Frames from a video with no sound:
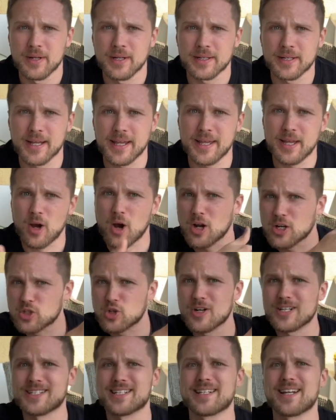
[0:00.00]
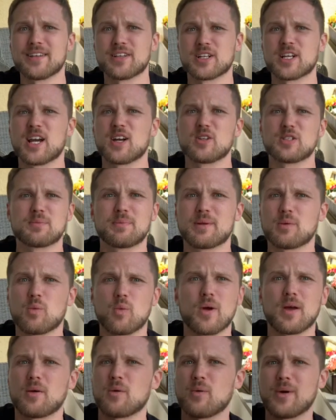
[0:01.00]
Okay, Andre's another guy who's been
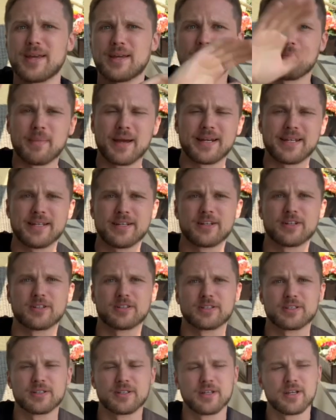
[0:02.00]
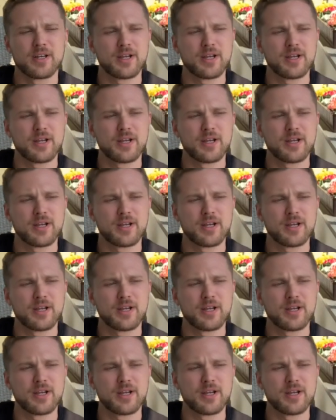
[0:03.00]
awake many years.